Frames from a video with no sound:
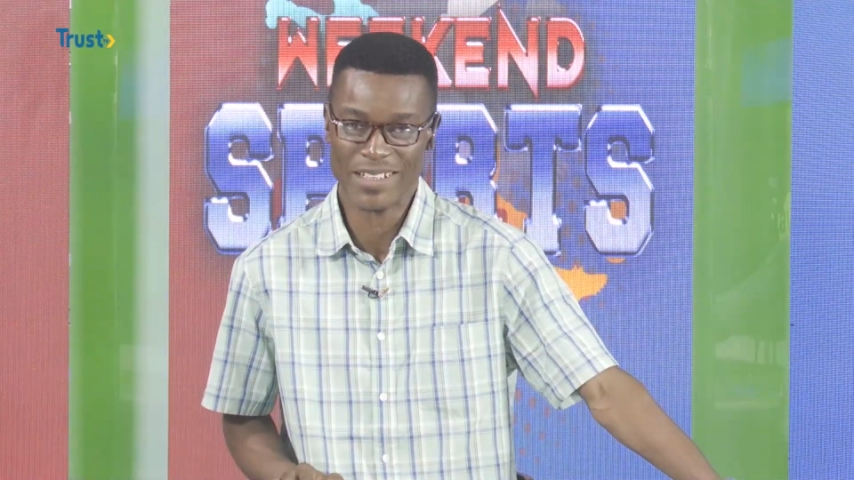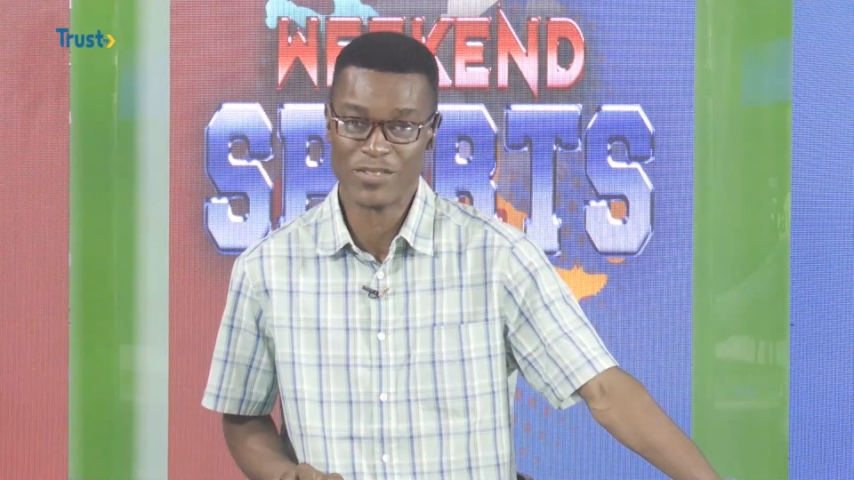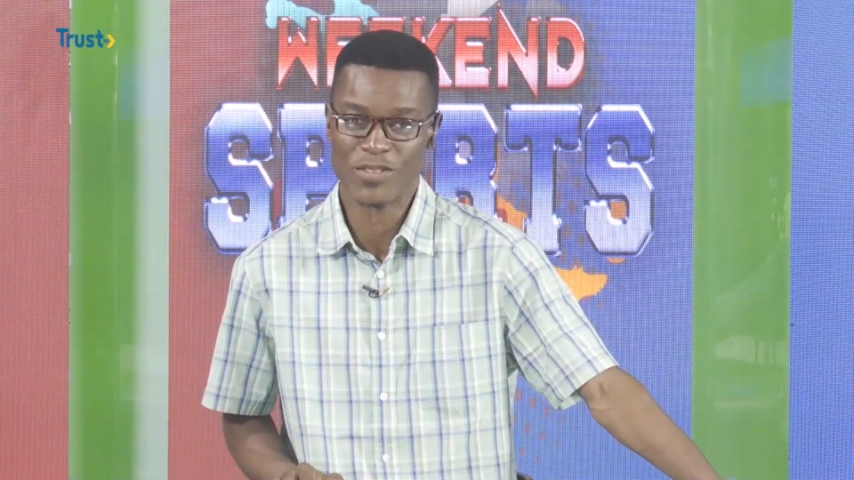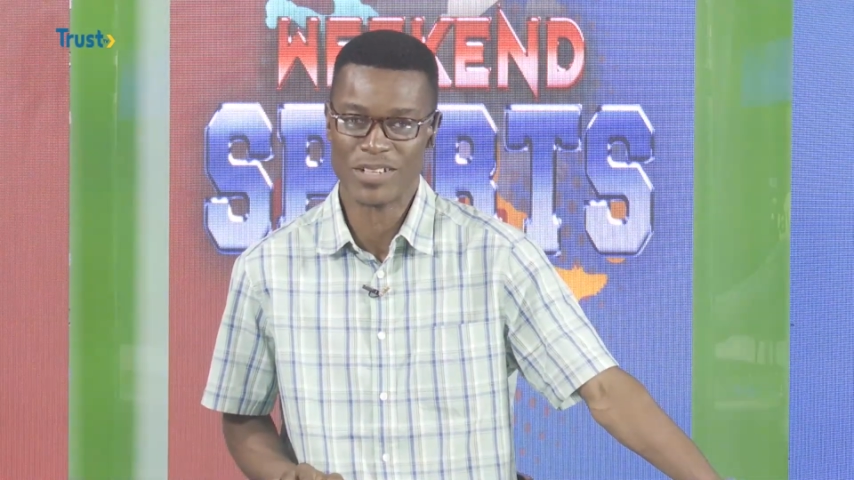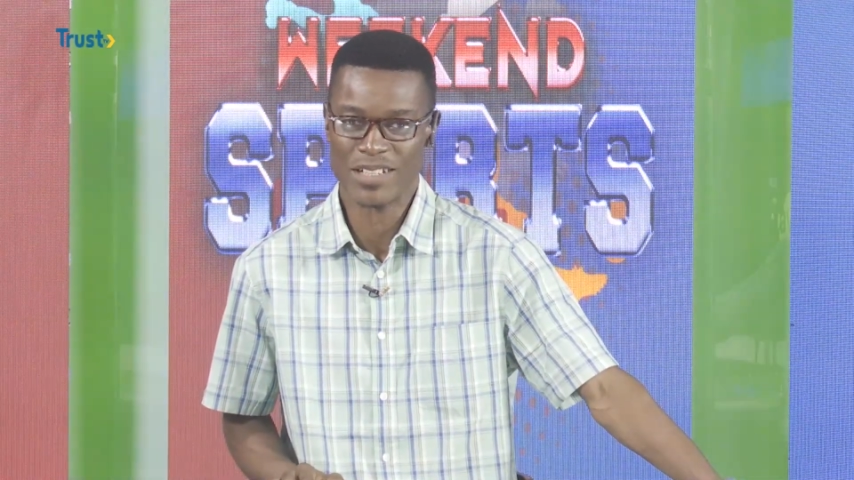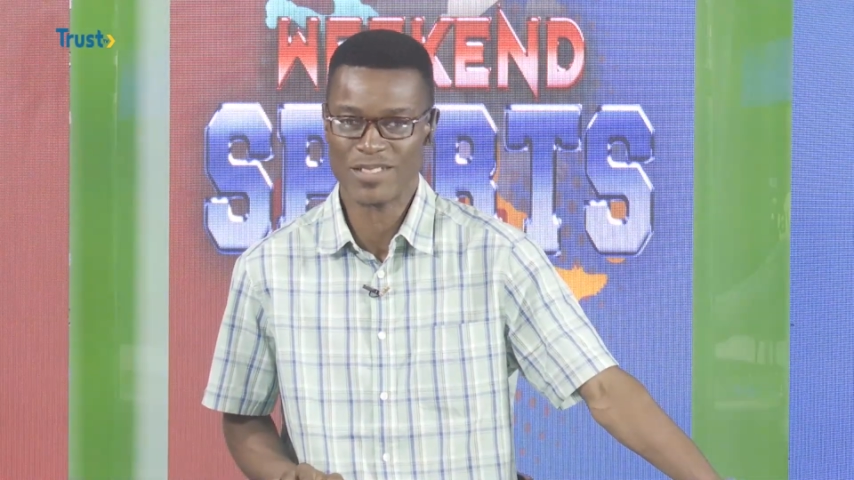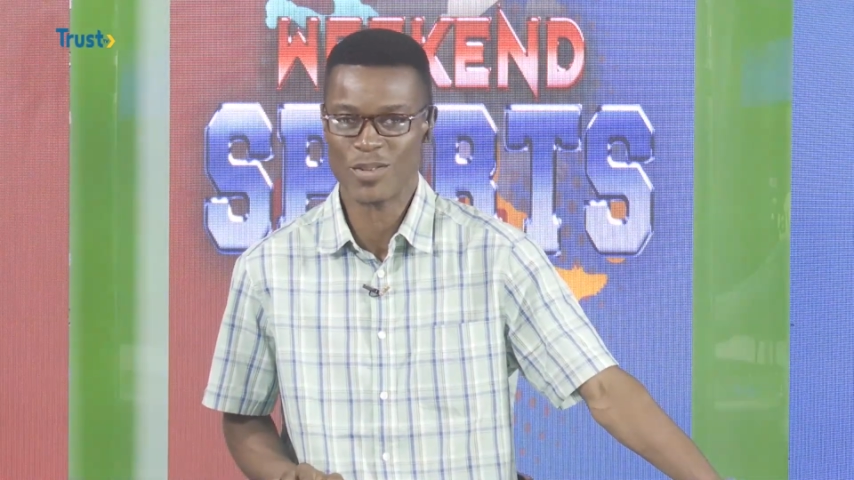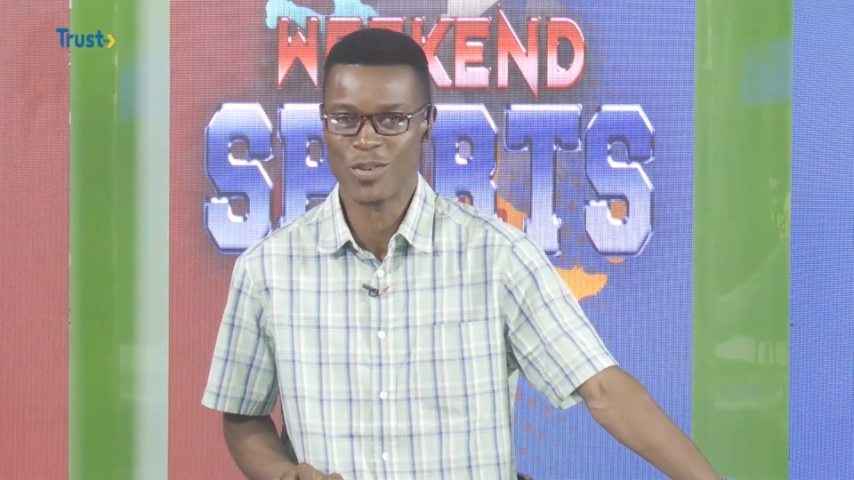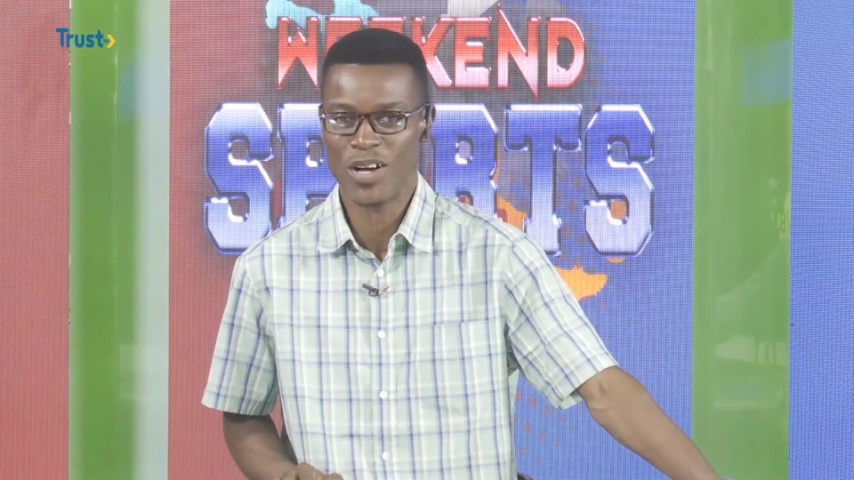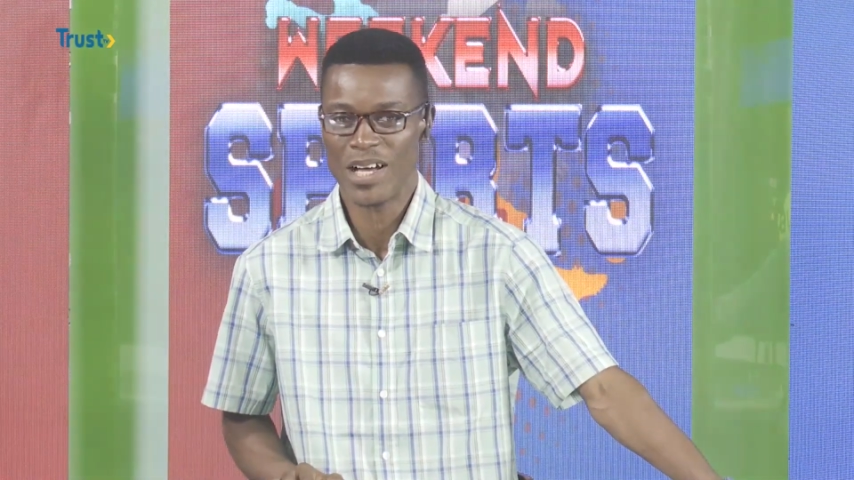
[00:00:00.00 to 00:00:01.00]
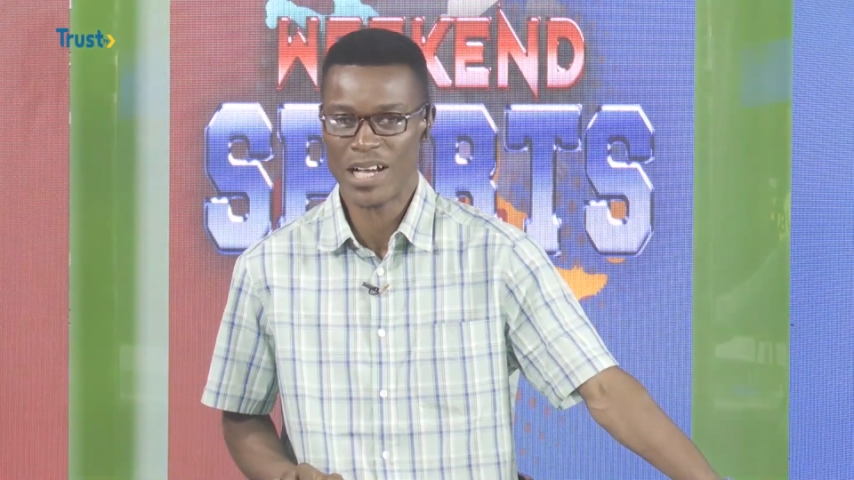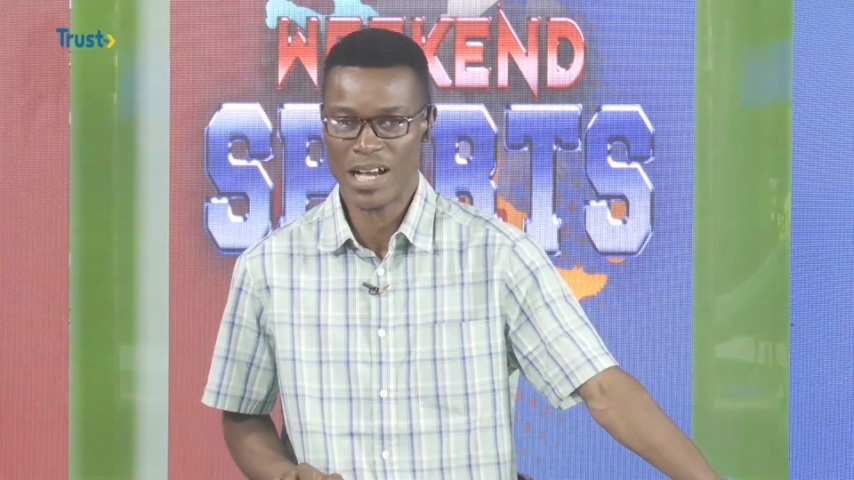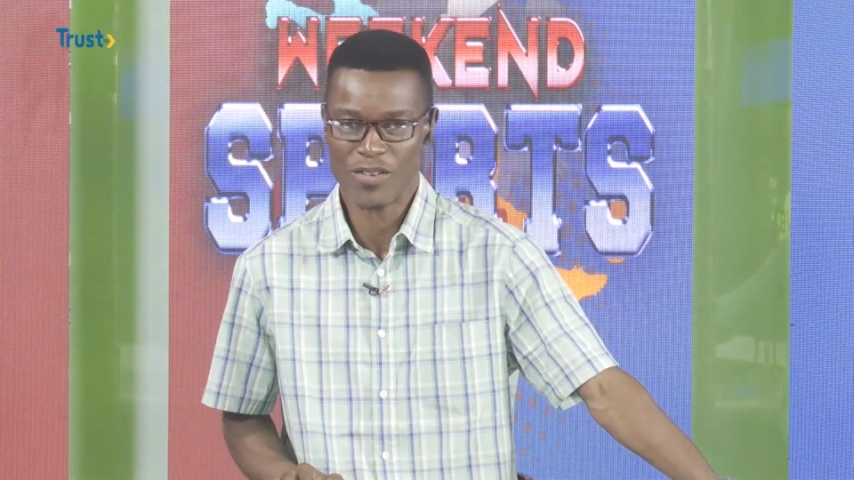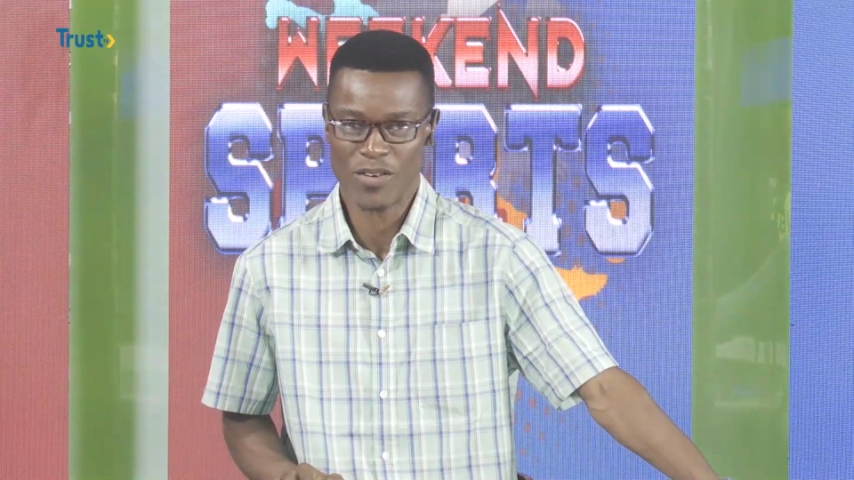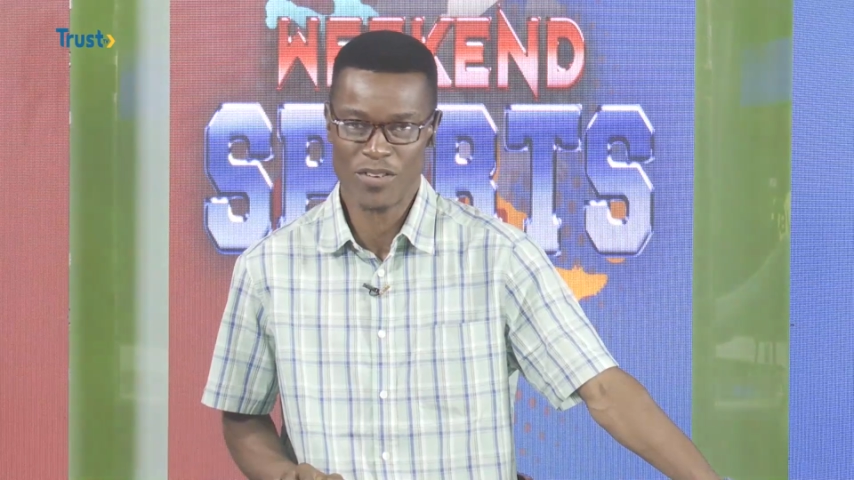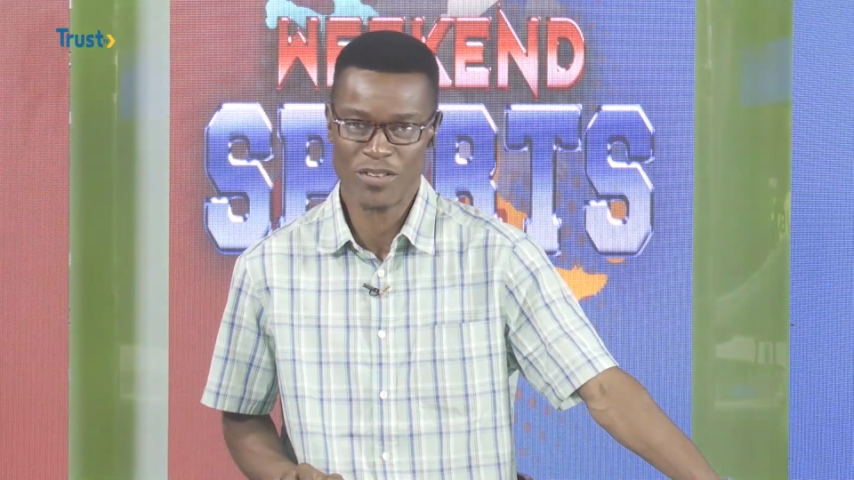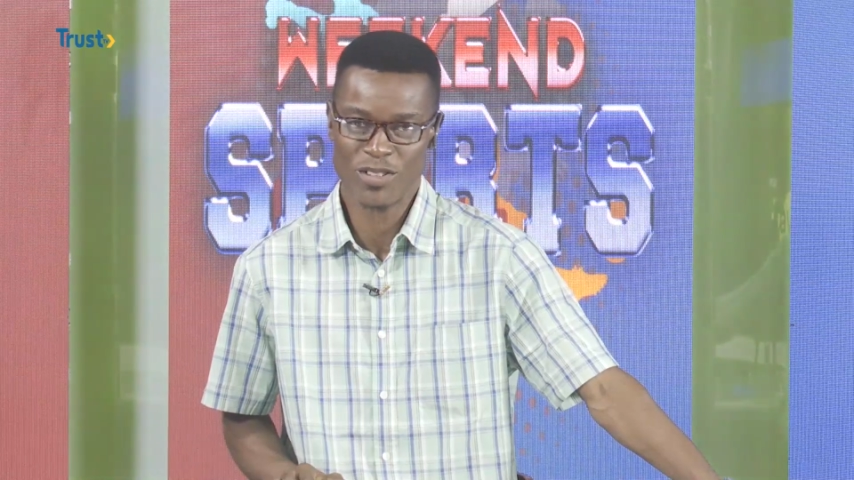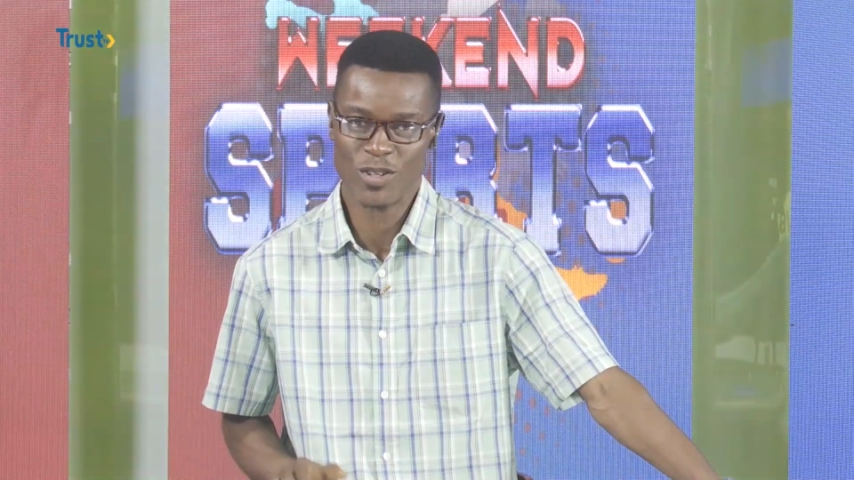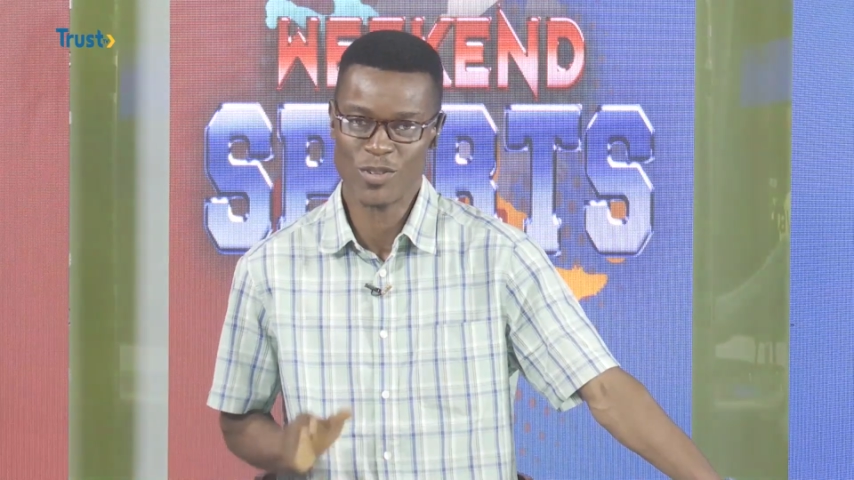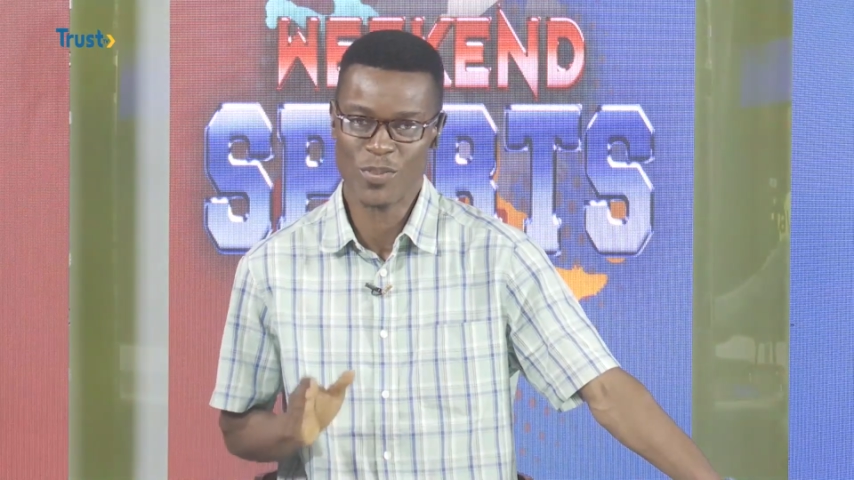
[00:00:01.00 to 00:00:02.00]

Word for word: And if you get so CAF confederation,